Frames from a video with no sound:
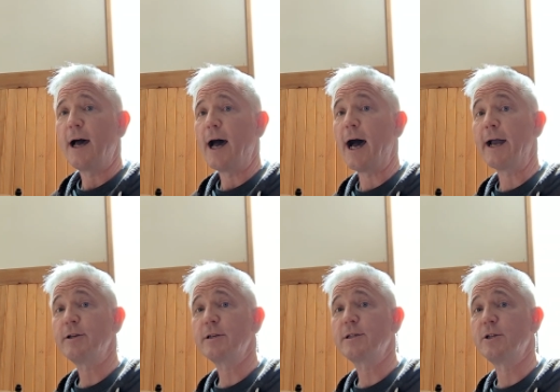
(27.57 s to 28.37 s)
I
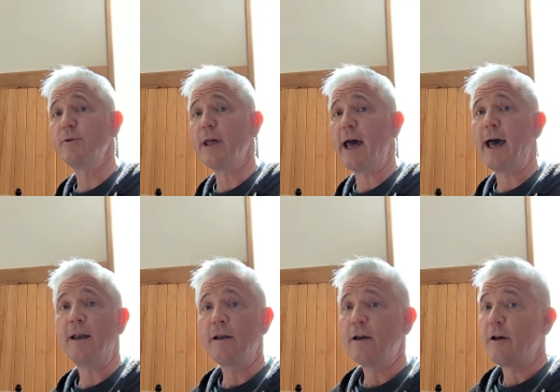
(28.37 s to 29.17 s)
just do
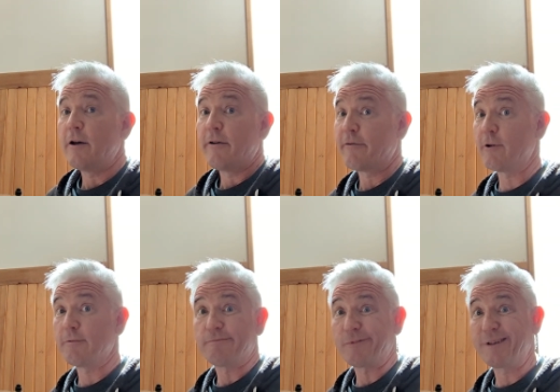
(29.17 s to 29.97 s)
that
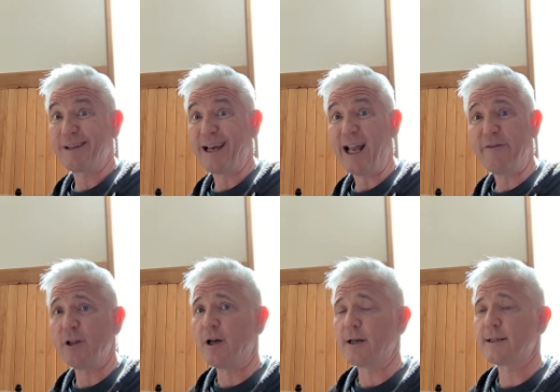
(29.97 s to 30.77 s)
for kind of a
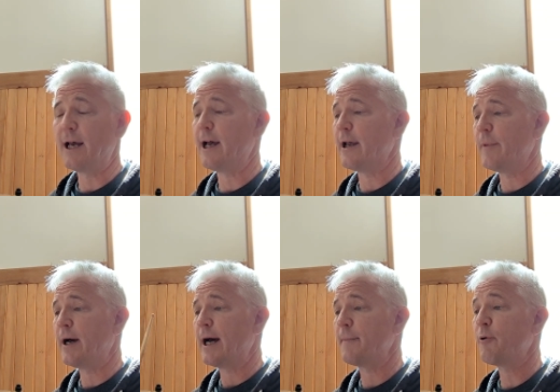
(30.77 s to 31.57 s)
long time. Uh,
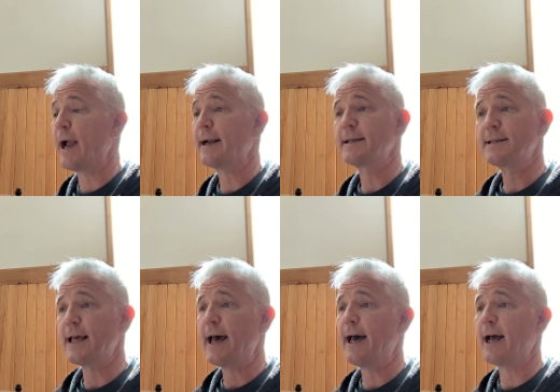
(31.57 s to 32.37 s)
I practice
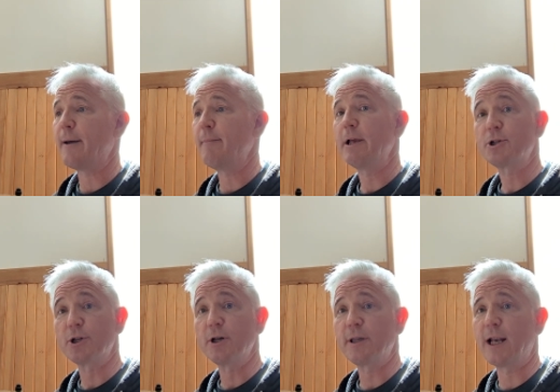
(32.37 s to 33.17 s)
that. I make
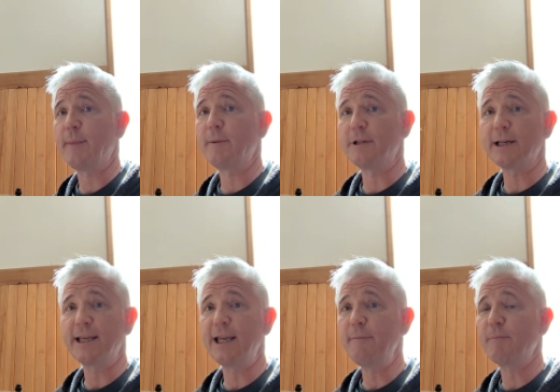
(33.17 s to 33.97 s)
sure that I'm able to
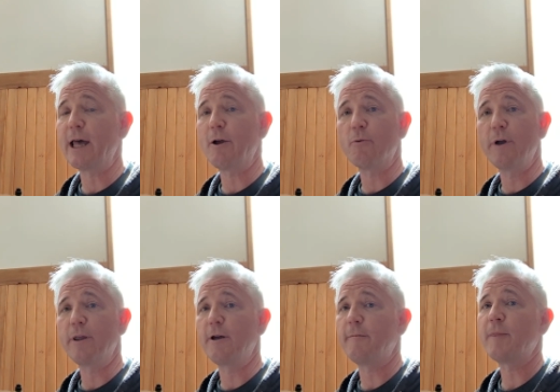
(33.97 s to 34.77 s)
keep that
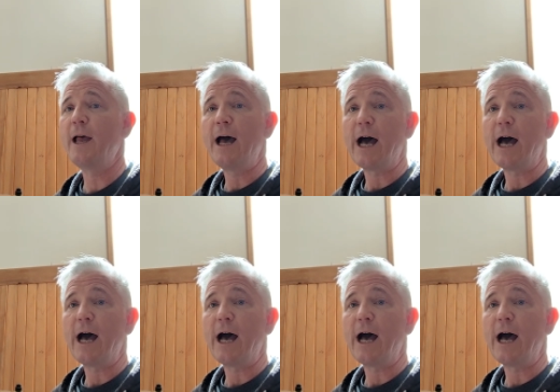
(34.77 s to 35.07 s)
rhythm.